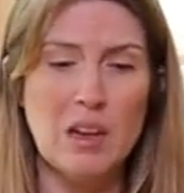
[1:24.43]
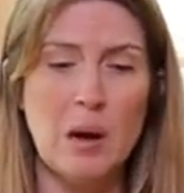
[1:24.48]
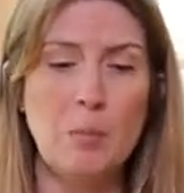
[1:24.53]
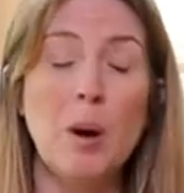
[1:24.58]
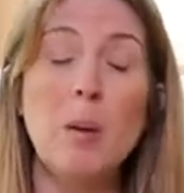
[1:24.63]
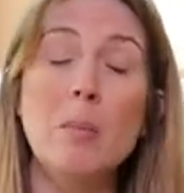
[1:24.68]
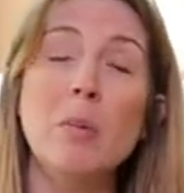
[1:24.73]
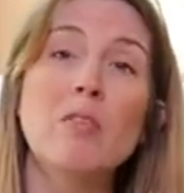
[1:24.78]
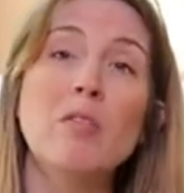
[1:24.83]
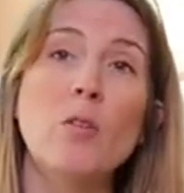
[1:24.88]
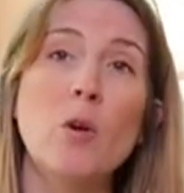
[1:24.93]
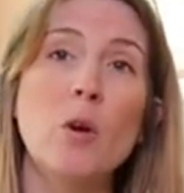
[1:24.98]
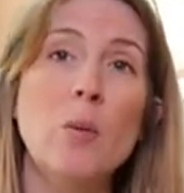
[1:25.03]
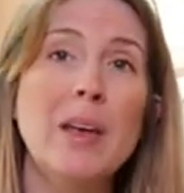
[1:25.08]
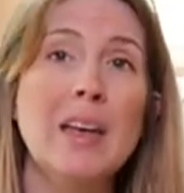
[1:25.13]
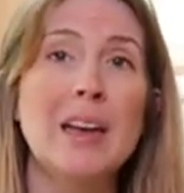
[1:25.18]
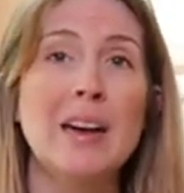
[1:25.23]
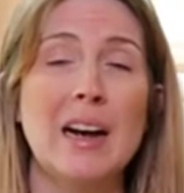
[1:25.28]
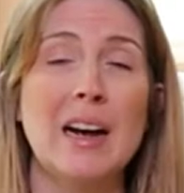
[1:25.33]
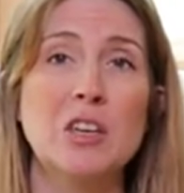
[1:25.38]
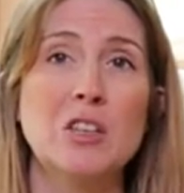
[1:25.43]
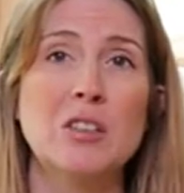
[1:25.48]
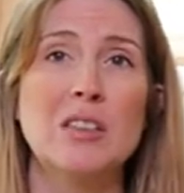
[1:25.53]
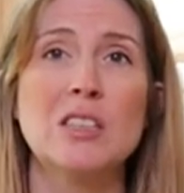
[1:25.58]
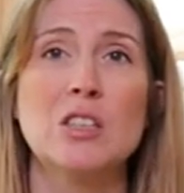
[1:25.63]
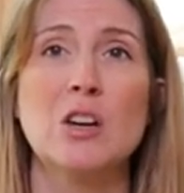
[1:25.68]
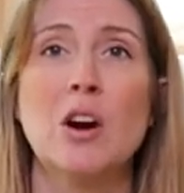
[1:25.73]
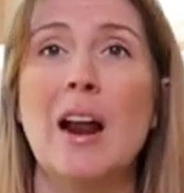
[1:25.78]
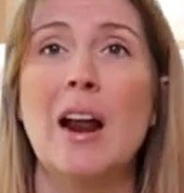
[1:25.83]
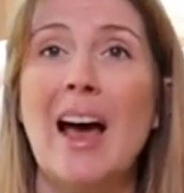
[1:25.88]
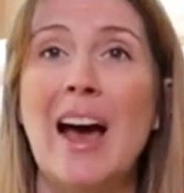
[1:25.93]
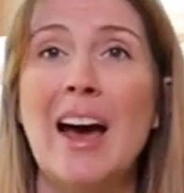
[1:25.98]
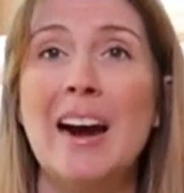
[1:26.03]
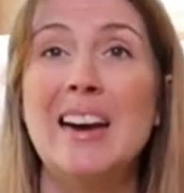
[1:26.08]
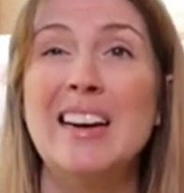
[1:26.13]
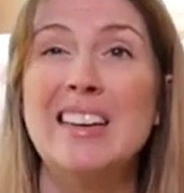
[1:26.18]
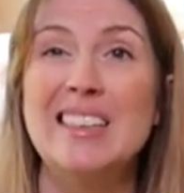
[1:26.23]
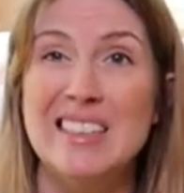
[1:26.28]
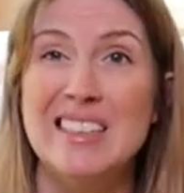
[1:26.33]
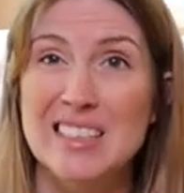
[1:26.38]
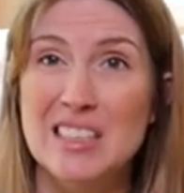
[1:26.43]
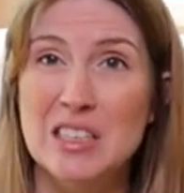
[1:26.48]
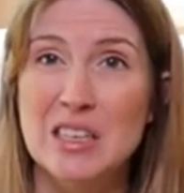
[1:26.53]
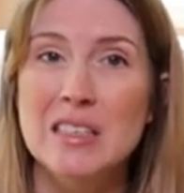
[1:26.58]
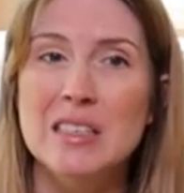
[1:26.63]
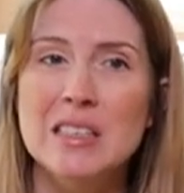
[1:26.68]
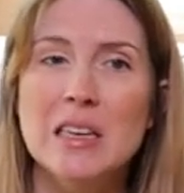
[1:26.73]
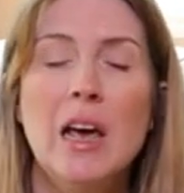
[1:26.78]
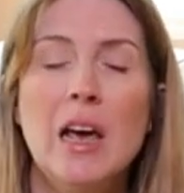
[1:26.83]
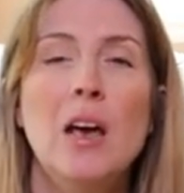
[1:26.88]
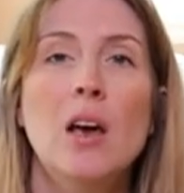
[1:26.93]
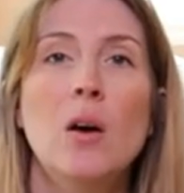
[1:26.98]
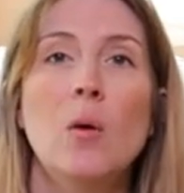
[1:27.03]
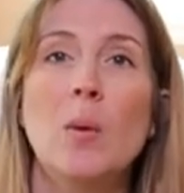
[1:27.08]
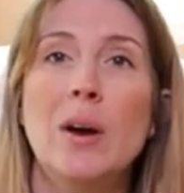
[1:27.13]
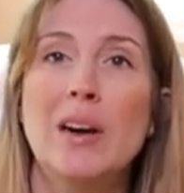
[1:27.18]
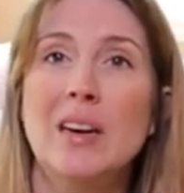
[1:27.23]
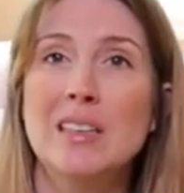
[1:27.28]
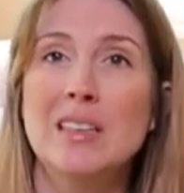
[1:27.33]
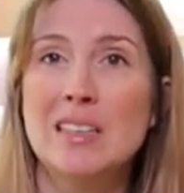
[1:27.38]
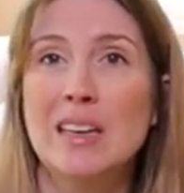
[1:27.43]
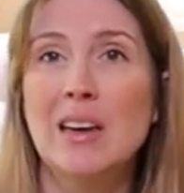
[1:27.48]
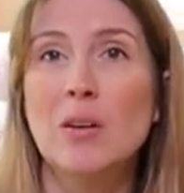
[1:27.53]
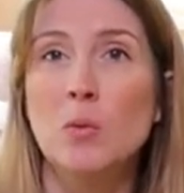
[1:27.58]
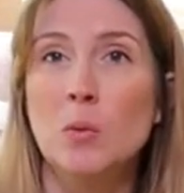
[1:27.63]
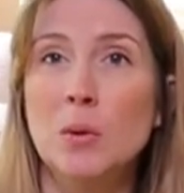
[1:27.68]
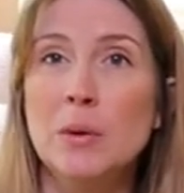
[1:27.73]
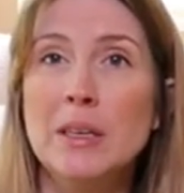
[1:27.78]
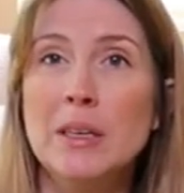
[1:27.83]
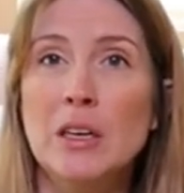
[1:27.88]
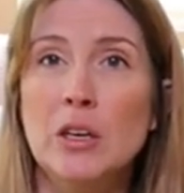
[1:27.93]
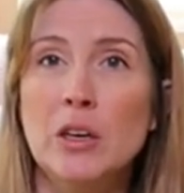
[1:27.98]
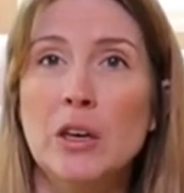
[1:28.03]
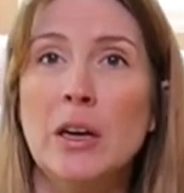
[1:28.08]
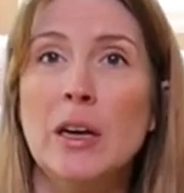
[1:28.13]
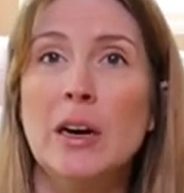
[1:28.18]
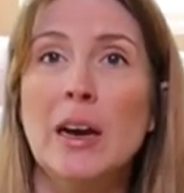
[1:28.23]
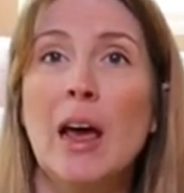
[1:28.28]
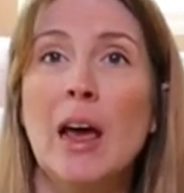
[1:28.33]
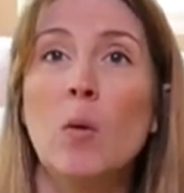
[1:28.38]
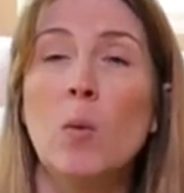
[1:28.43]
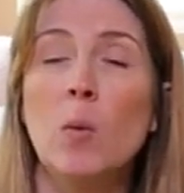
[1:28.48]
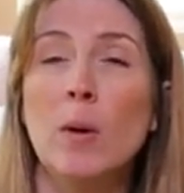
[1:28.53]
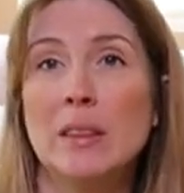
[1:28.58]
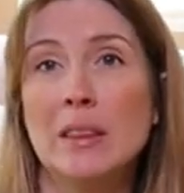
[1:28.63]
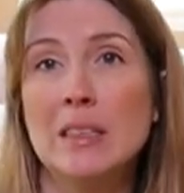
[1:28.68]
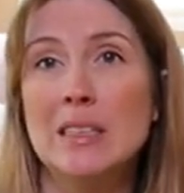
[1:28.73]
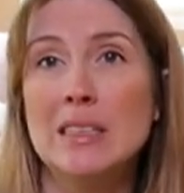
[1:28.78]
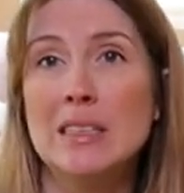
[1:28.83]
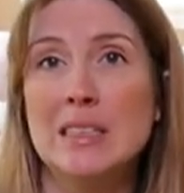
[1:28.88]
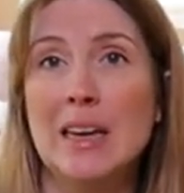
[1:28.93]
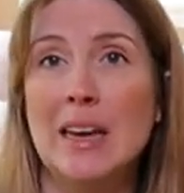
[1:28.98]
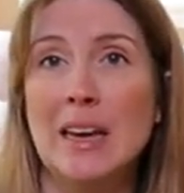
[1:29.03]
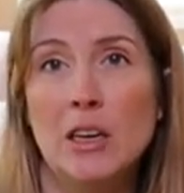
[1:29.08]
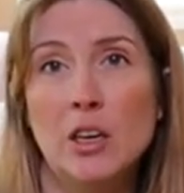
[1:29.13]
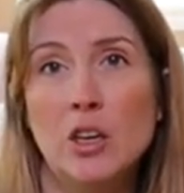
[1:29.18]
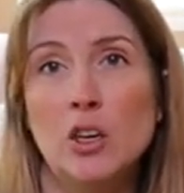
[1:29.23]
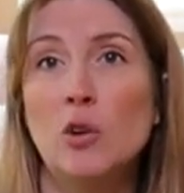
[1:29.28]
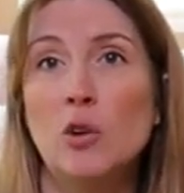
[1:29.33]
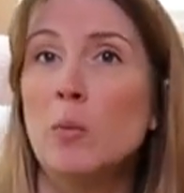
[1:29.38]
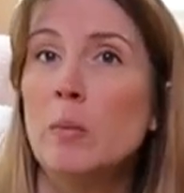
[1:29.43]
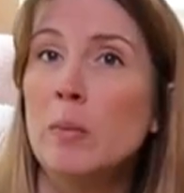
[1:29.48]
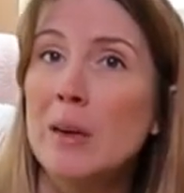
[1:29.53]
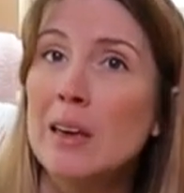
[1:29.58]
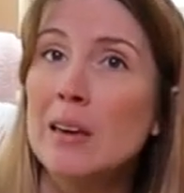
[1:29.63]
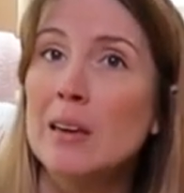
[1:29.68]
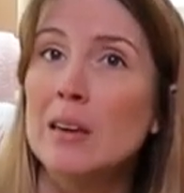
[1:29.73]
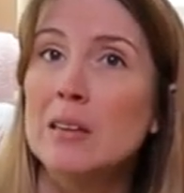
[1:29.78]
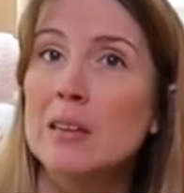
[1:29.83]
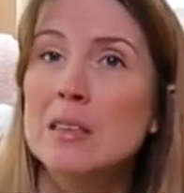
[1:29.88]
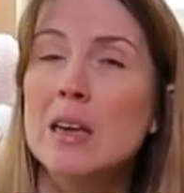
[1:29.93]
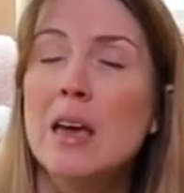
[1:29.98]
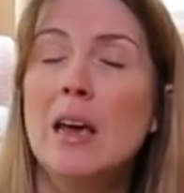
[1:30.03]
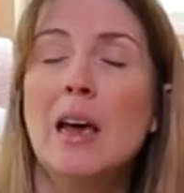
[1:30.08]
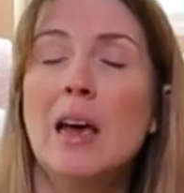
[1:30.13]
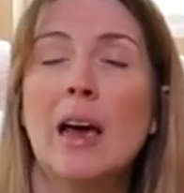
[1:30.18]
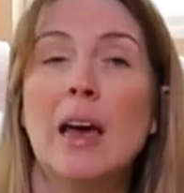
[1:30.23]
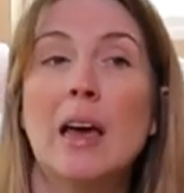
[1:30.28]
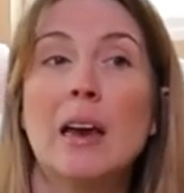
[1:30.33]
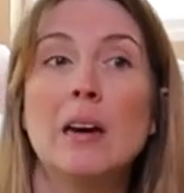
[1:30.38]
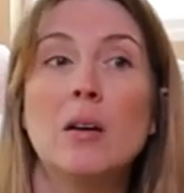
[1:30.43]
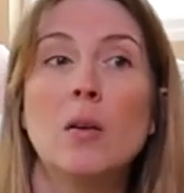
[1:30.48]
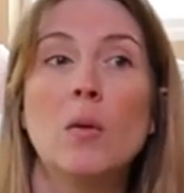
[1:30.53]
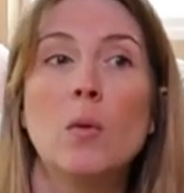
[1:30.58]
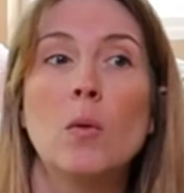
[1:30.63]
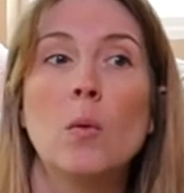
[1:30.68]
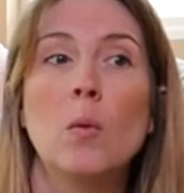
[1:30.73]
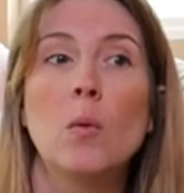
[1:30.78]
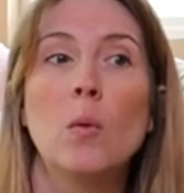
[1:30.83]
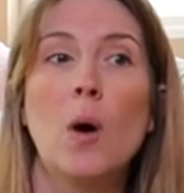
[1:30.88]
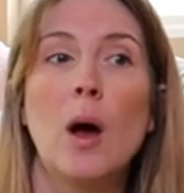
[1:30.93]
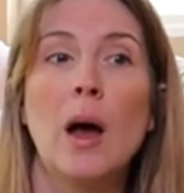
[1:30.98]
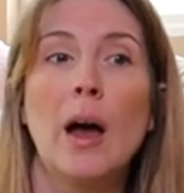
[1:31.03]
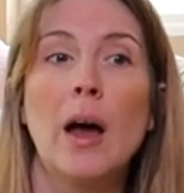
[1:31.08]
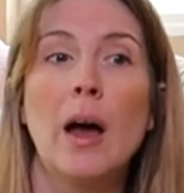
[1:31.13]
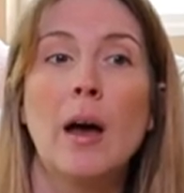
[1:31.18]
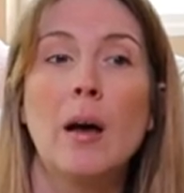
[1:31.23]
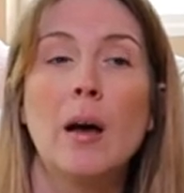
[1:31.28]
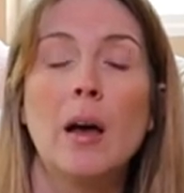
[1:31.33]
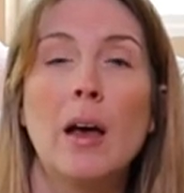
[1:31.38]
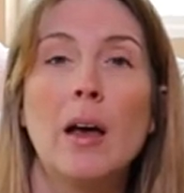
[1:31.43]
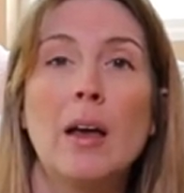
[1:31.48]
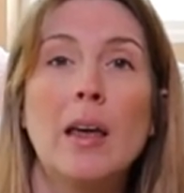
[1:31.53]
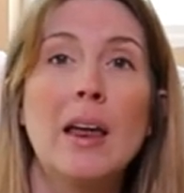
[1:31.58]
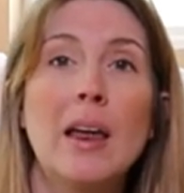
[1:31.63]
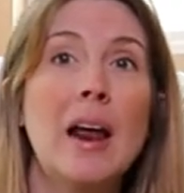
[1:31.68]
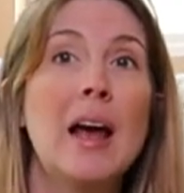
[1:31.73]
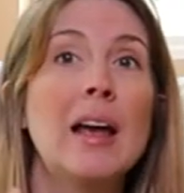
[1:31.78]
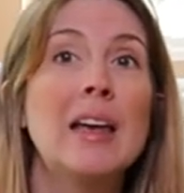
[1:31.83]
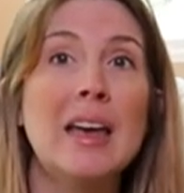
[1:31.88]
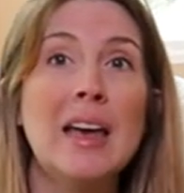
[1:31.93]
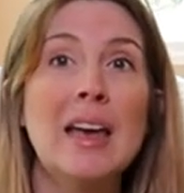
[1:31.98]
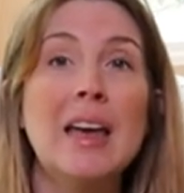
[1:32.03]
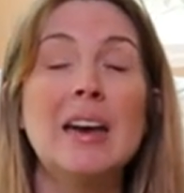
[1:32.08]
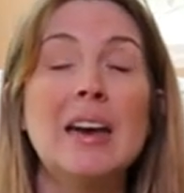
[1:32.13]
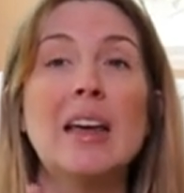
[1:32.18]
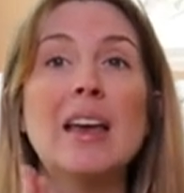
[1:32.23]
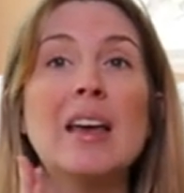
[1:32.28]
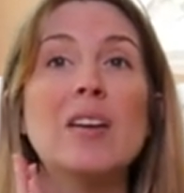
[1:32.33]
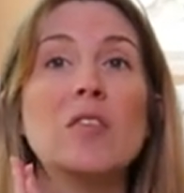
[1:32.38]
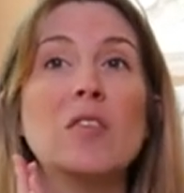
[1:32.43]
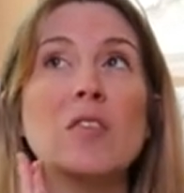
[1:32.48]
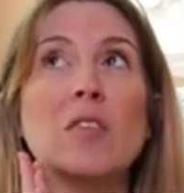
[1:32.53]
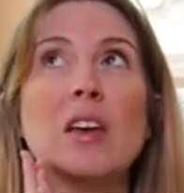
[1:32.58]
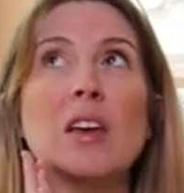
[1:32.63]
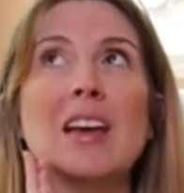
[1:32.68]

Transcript: But before we can actually start adding distance, we need to get really good at what the stay cue means and uh, it, again, if